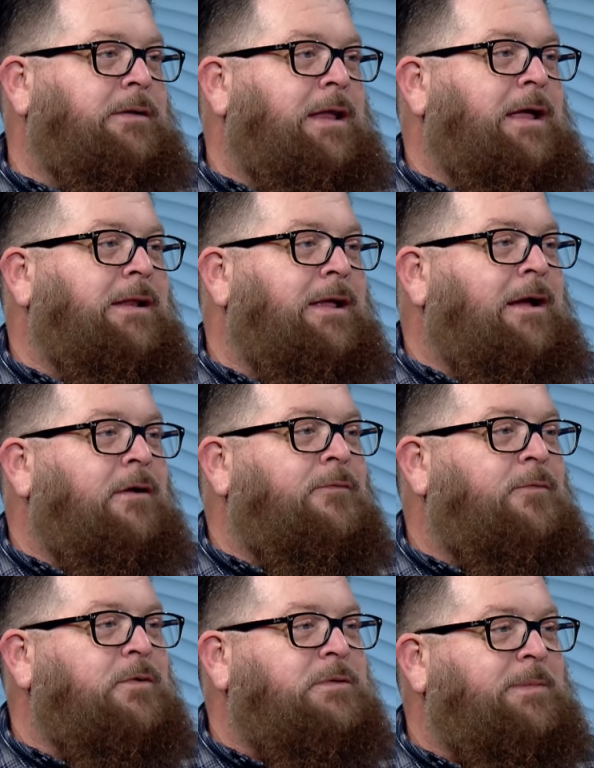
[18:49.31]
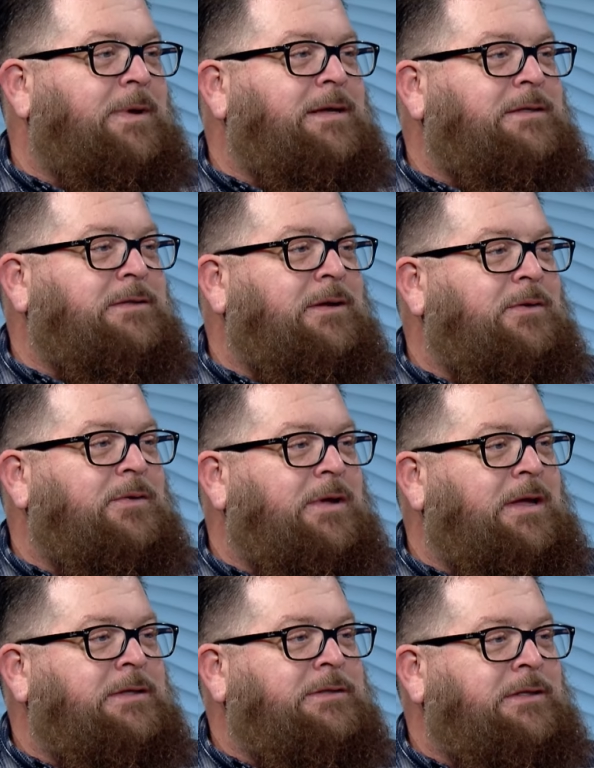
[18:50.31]
Langley Air Force Base. So
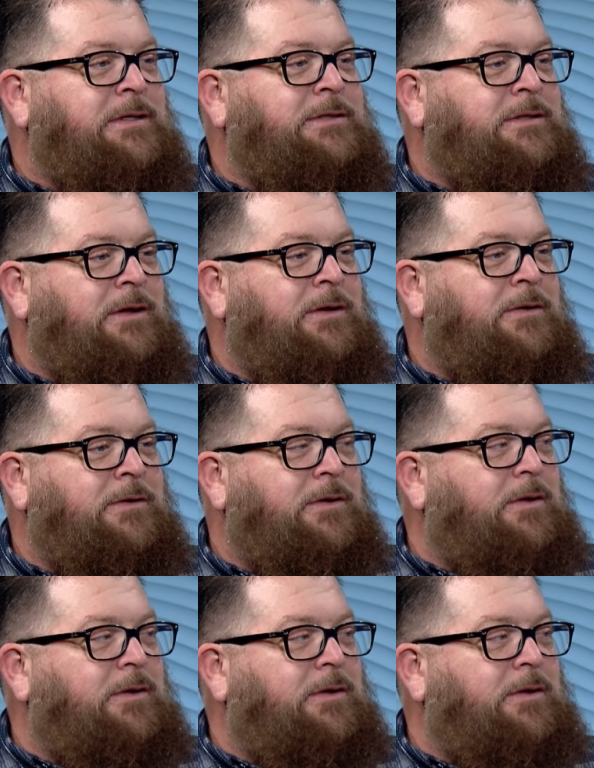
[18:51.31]
it's just I